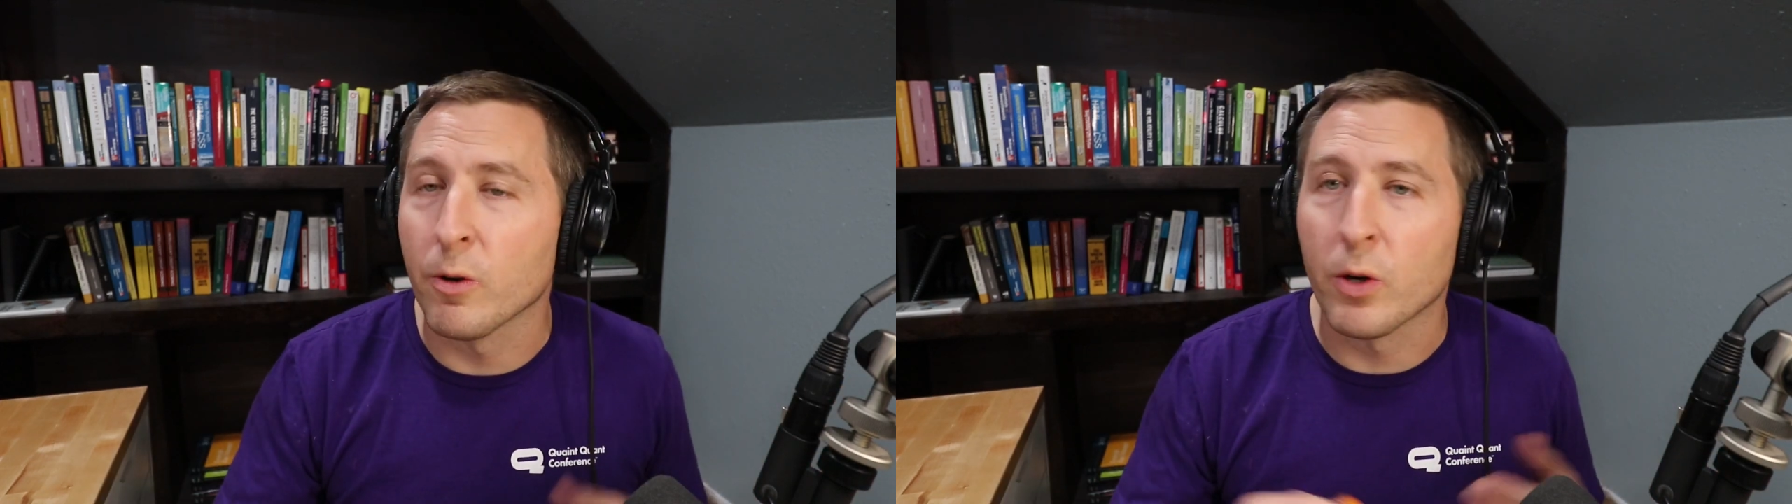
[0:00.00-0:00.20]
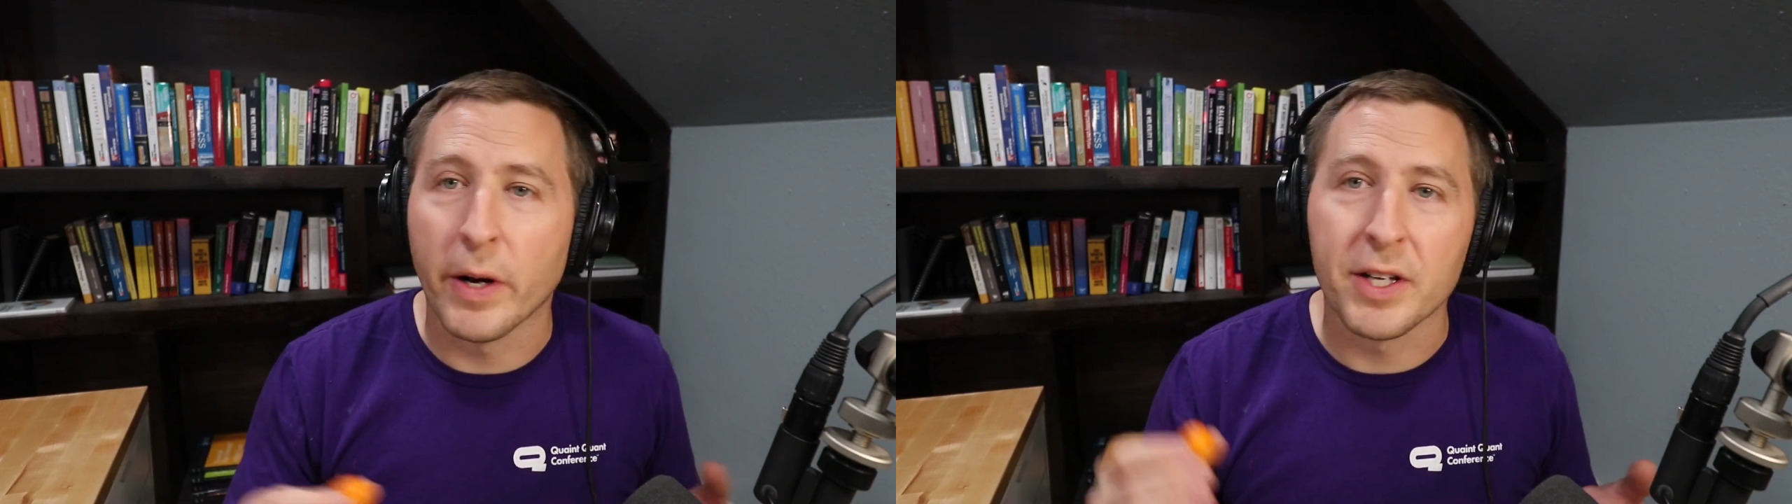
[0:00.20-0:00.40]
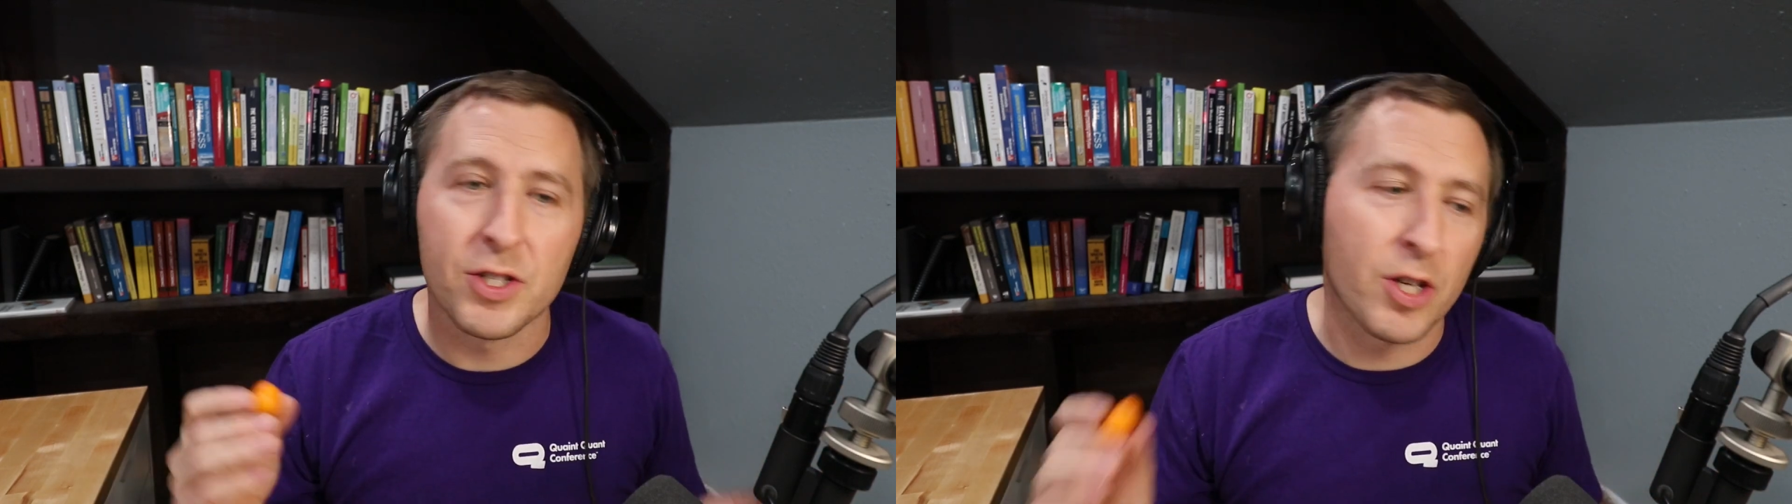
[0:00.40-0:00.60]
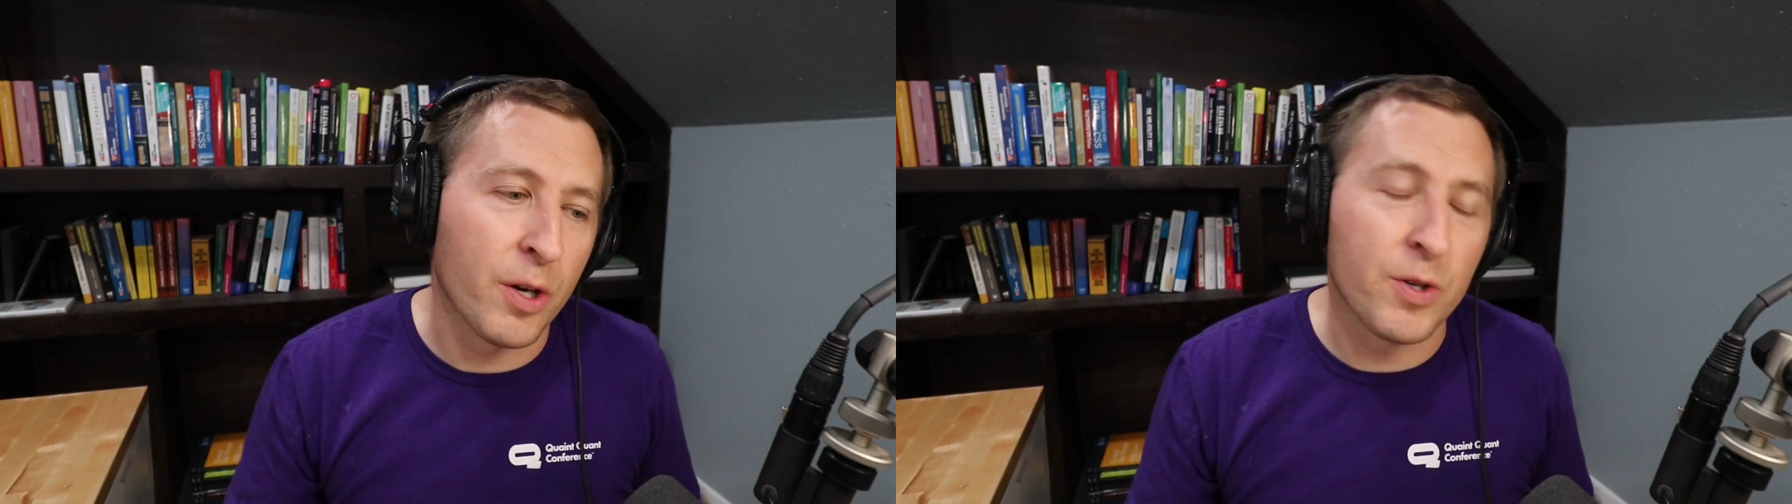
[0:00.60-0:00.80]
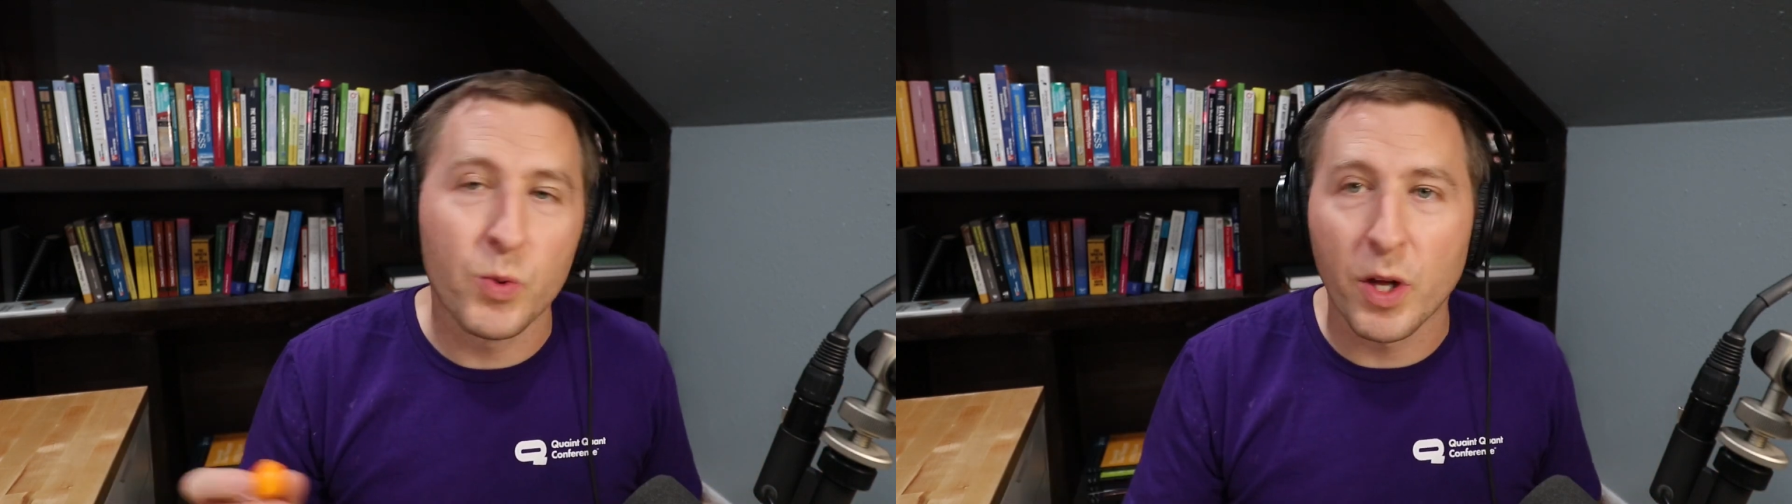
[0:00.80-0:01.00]
request
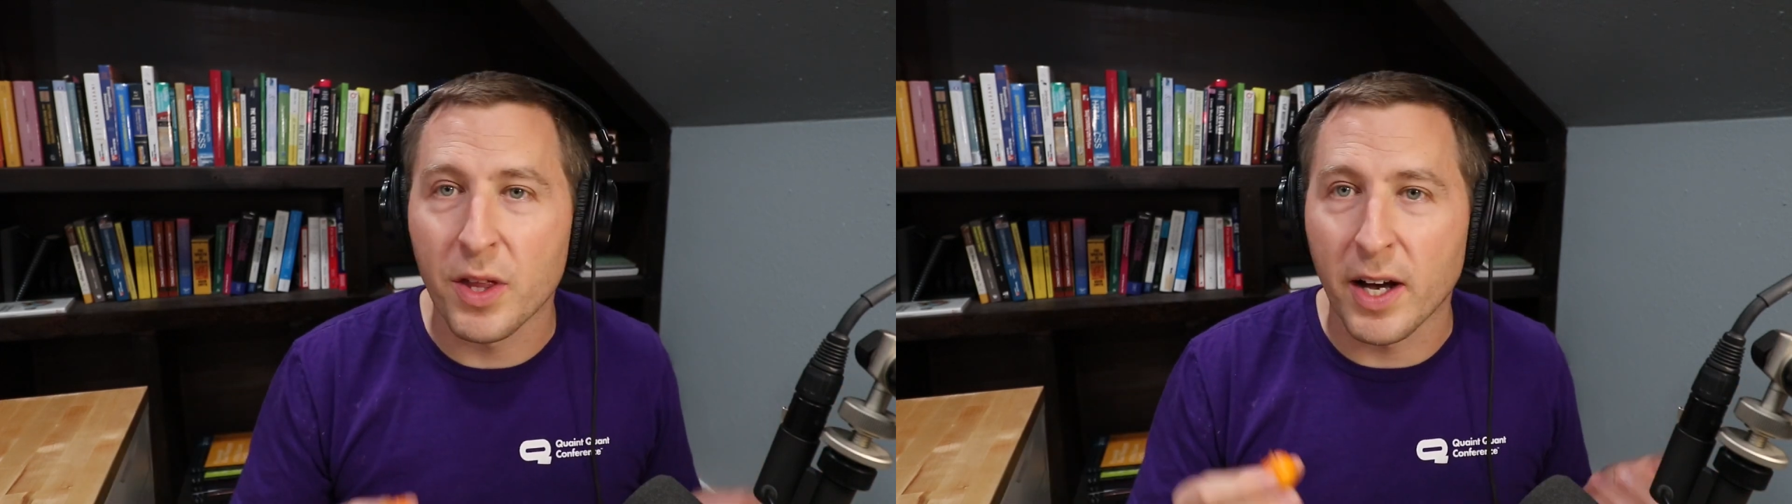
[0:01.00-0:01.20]
toast with